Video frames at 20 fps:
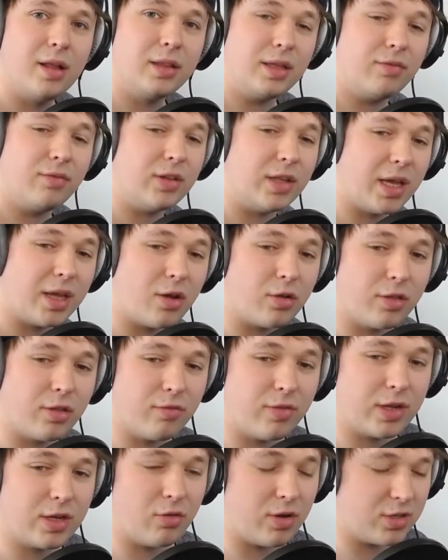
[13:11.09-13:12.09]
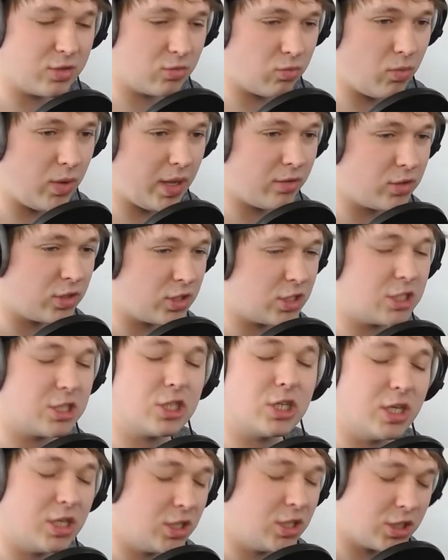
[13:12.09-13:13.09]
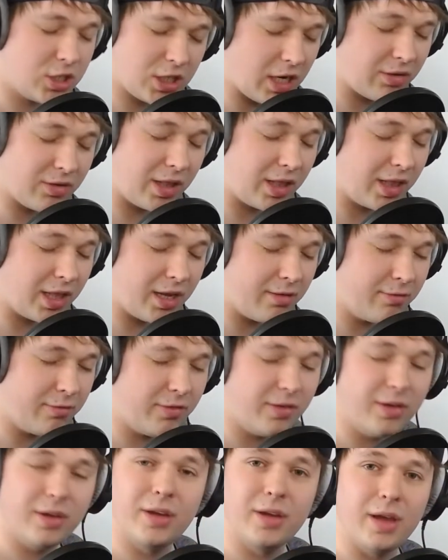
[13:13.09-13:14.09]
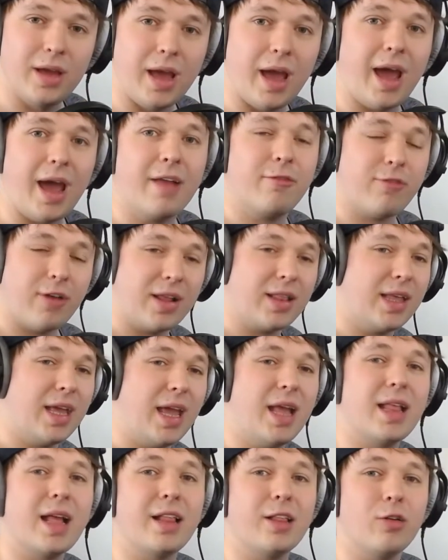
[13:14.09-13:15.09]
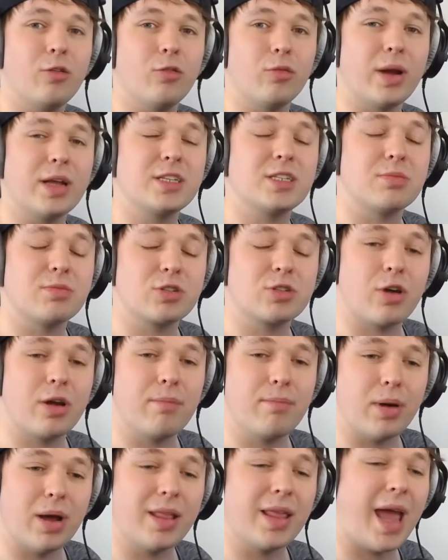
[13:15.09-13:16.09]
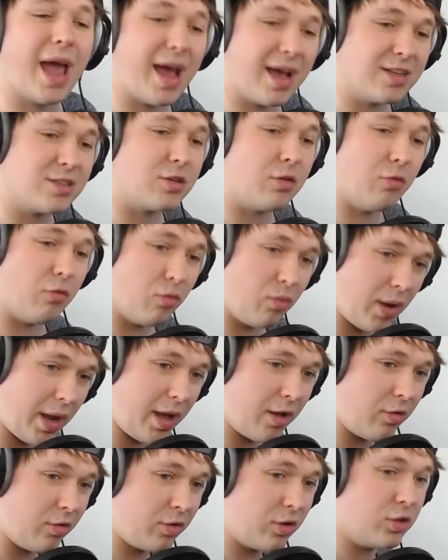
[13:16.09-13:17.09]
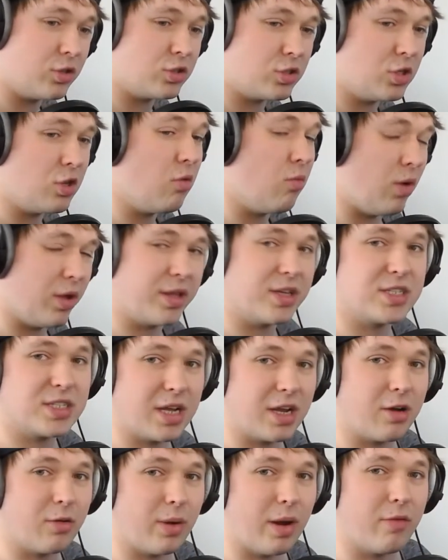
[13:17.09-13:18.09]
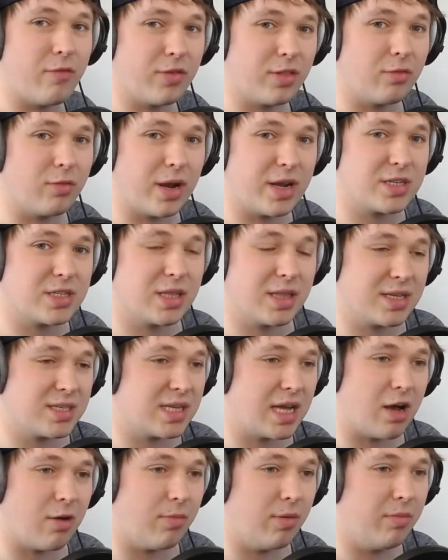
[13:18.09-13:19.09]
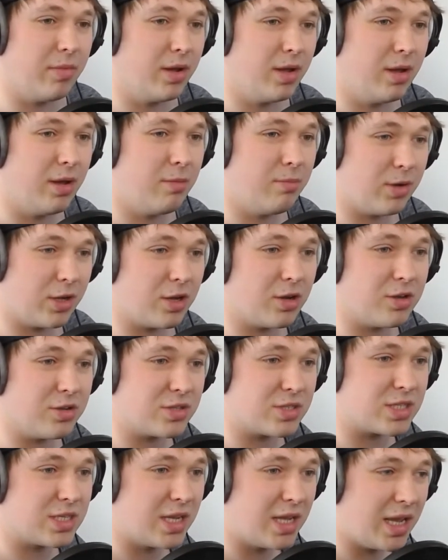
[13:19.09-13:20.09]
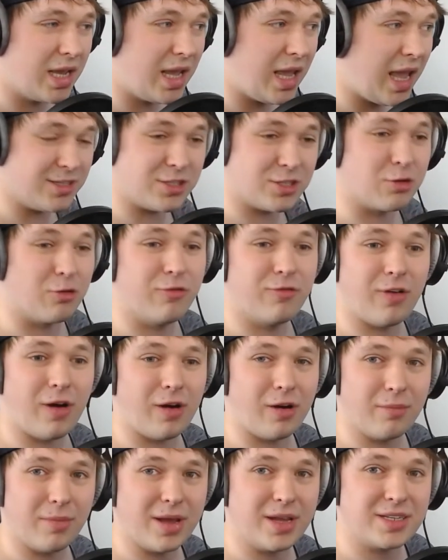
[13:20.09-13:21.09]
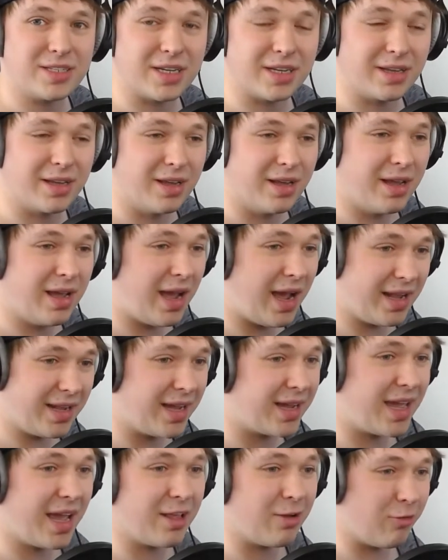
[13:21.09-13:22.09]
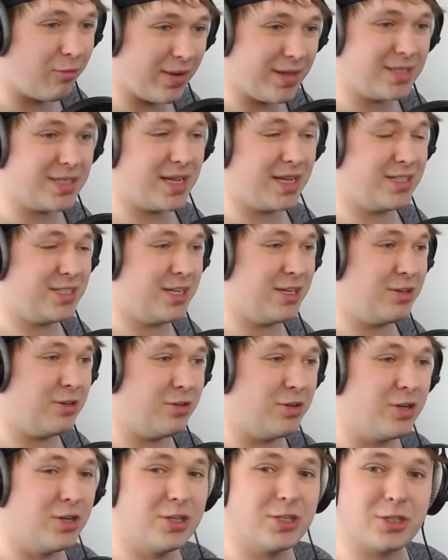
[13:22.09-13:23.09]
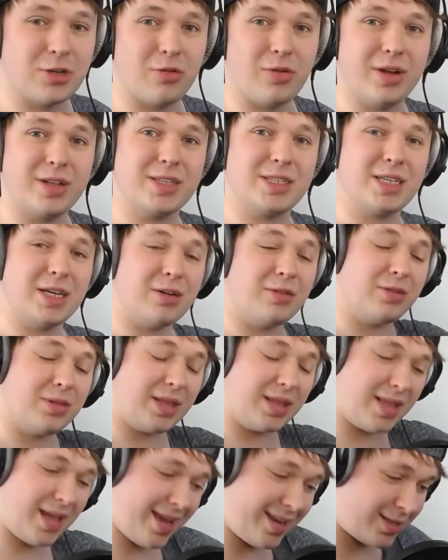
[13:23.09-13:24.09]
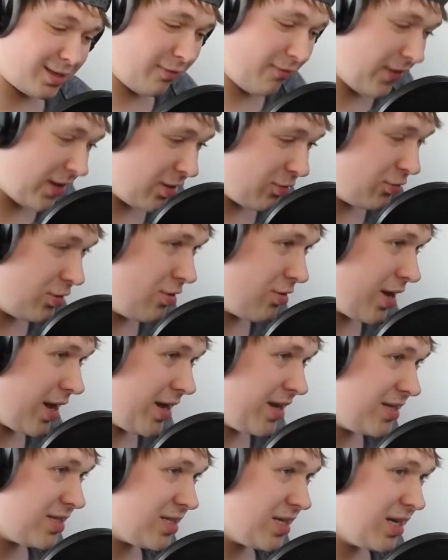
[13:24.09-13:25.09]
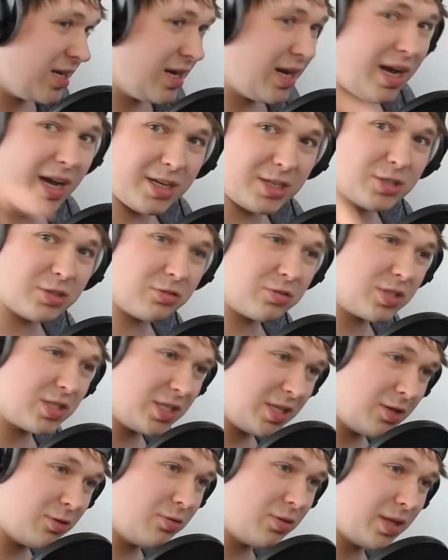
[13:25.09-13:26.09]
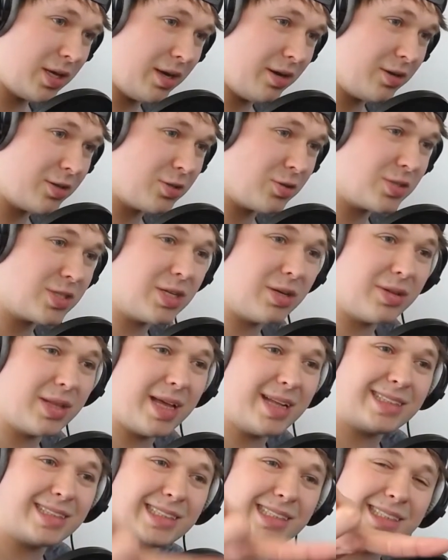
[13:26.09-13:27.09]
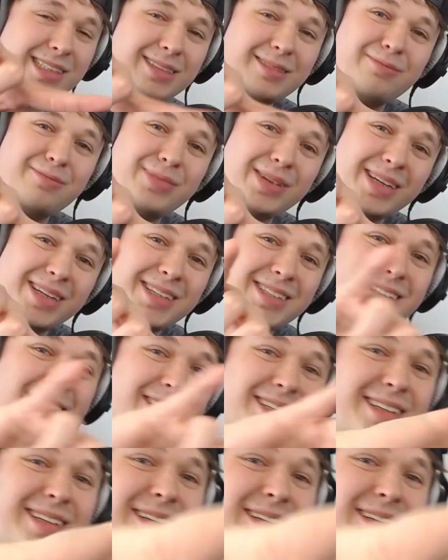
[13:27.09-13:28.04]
Leave a like on the video as well to sh share the love. And finally hit that little red subscribe button as well, because you want to stick around for the rest of this album, because it is so far amazing and I cannot wait to continue. So until the next video, you guys, I shall see you there. So until then, peace.